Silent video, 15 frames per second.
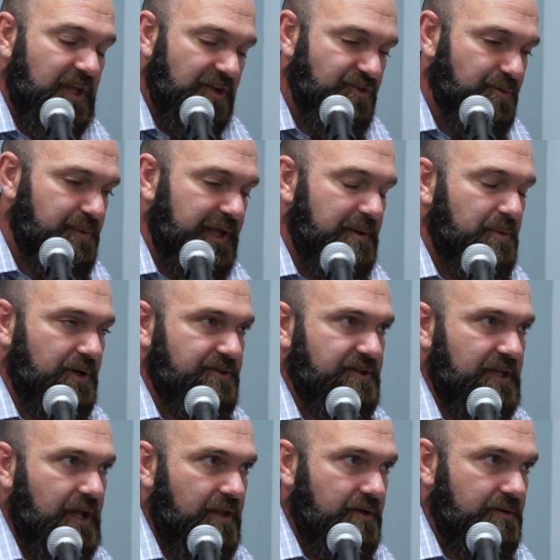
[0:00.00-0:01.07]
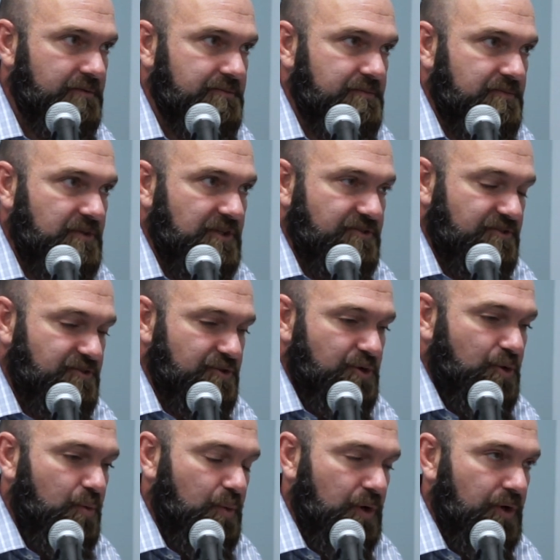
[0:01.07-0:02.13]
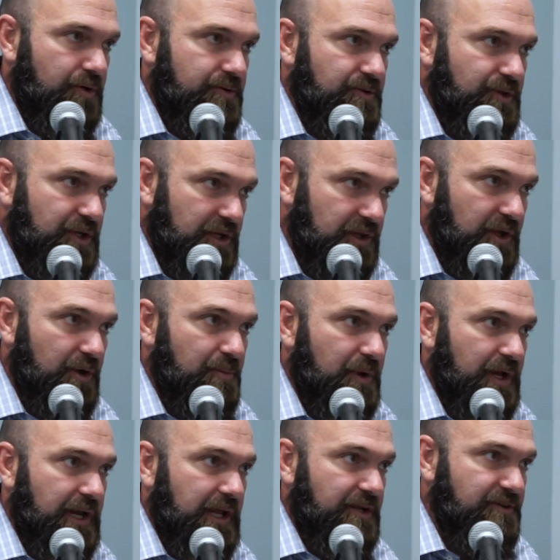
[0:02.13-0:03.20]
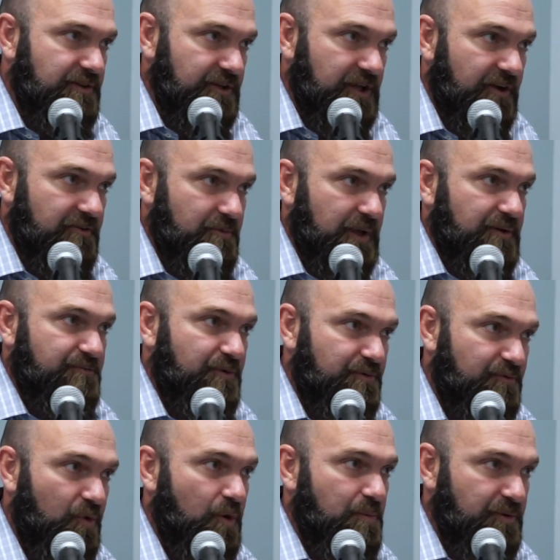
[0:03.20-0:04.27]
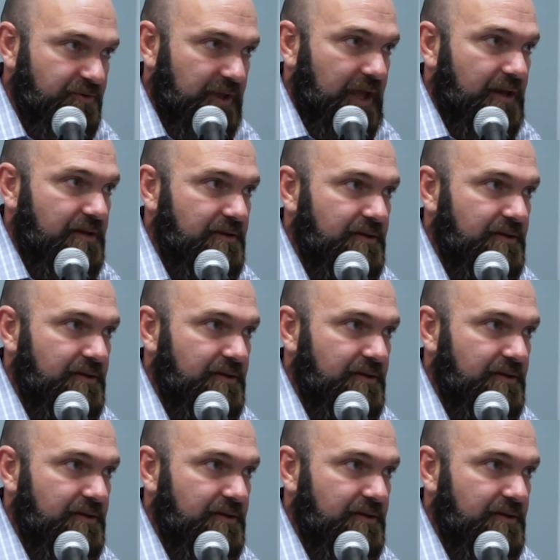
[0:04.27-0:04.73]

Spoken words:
Get your playbook together. This is a new world. You can loan money to the government for 4%.